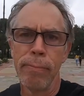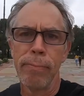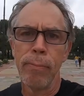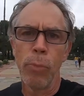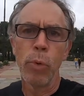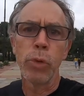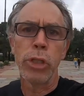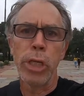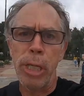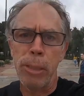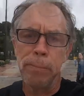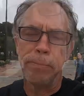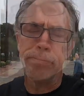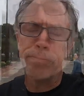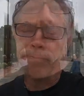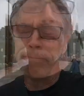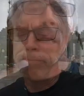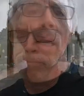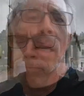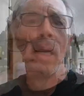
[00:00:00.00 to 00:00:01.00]
We'll see.
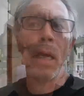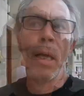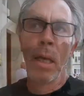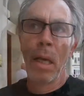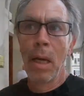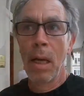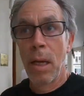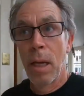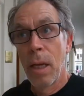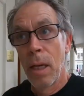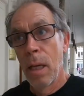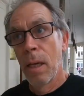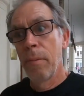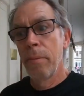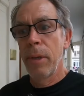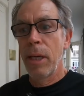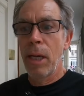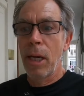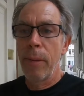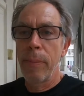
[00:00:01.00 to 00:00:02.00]

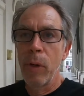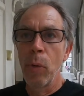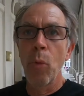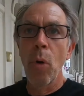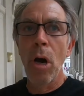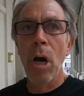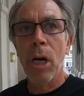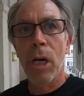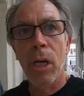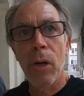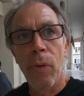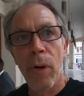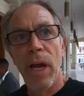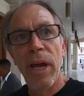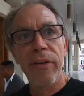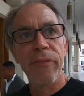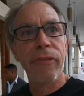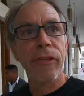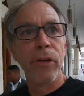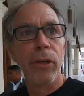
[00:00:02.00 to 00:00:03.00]
Man, I've been walking
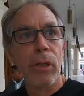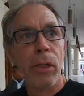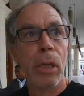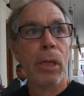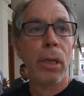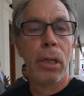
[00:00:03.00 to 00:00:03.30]
around for